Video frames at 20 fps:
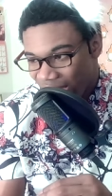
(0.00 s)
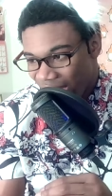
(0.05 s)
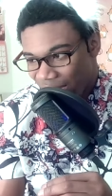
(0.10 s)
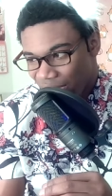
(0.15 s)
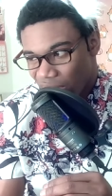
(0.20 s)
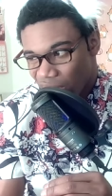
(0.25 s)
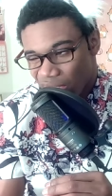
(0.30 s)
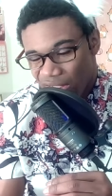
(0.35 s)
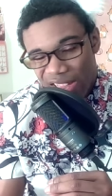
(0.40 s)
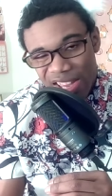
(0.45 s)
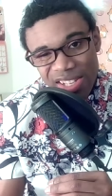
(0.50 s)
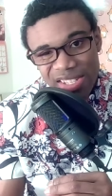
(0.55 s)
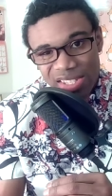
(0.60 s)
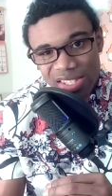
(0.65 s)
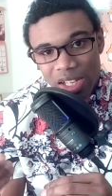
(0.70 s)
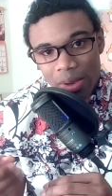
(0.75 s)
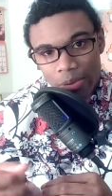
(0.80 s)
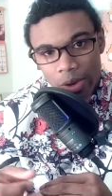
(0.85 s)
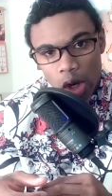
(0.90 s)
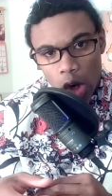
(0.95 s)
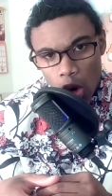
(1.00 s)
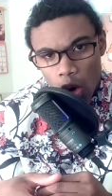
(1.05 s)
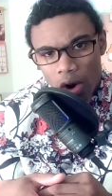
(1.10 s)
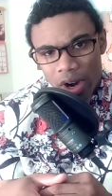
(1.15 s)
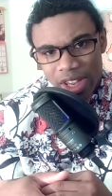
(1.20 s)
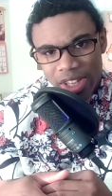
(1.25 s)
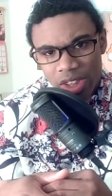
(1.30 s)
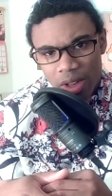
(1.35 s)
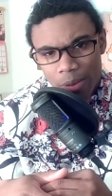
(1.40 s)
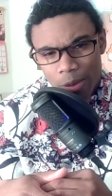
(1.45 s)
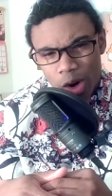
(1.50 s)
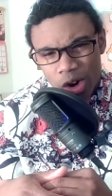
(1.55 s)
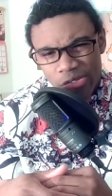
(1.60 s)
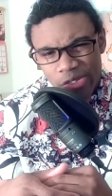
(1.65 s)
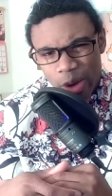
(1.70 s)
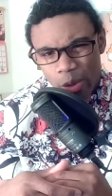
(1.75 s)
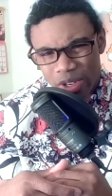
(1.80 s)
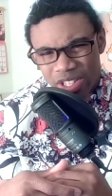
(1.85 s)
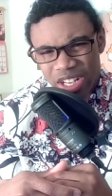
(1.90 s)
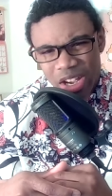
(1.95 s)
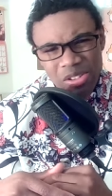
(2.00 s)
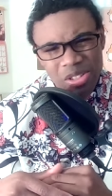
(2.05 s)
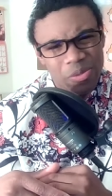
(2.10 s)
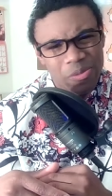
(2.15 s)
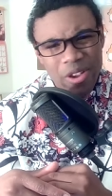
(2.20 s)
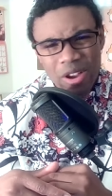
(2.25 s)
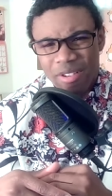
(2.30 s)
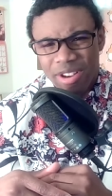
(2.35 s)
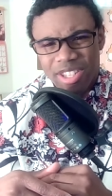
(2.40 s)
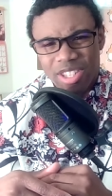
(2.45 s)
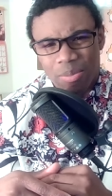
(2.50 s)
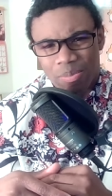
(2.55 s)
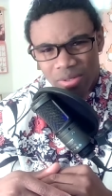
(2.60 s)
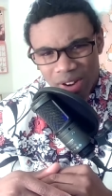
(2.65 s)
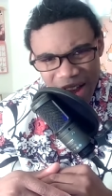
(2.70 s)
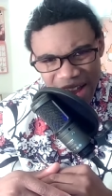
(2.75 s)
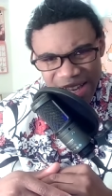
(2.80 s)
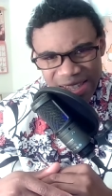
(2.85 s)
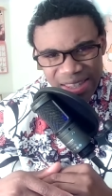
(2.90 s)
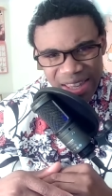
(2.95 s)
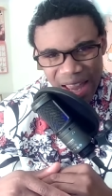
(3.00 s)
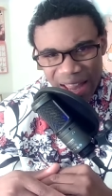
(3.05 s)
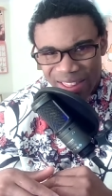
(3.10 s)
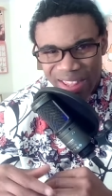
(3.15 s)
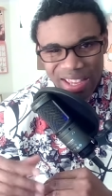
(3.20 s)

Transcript: and there is some gore in the movie, which I was very surprised at.